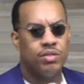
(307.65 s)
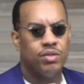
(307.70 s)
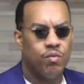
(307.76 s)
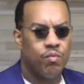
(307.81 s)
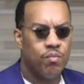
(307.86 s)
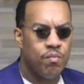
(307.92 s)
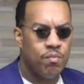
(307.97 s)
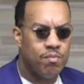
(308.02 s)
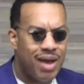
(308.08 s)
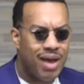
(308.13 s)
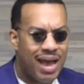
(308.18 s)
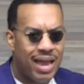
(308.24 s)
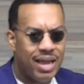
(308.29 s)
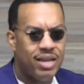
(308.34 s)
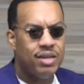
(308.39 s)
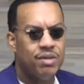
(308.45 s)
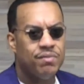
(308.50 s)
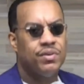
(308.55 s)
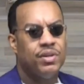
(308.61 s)
the
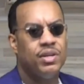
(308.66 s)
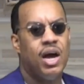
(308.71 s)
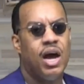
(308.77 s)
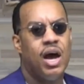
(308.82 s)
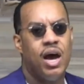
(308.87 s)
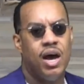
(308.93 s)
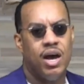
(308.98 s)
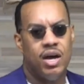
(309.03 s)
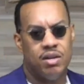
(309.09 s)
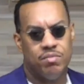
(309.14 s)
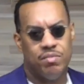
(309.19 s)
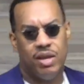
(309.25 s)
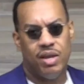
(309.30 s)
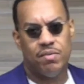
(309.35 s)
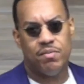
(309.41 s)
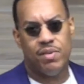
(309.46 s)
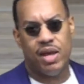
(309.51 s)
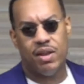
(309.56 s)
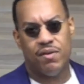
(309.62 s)
mind of God
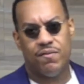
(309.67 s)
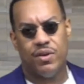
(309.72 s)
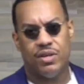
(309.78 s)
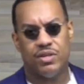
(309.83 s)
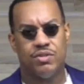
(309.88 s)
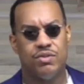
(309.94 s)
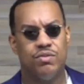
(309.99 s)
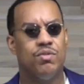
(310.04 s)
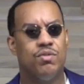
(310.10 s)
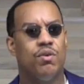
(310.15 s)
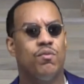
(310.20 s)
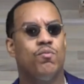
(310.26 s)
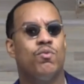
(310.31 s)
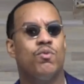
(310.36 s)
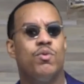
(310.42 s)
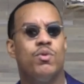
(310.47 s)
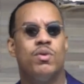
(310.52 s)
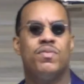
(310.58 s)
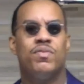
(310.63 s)
made manifest through the
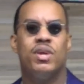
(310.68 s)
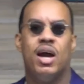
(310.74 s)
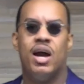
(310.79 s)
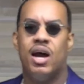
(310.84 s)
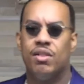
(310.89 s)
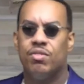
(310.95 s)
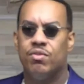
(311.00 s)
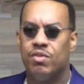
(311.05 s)
word of God,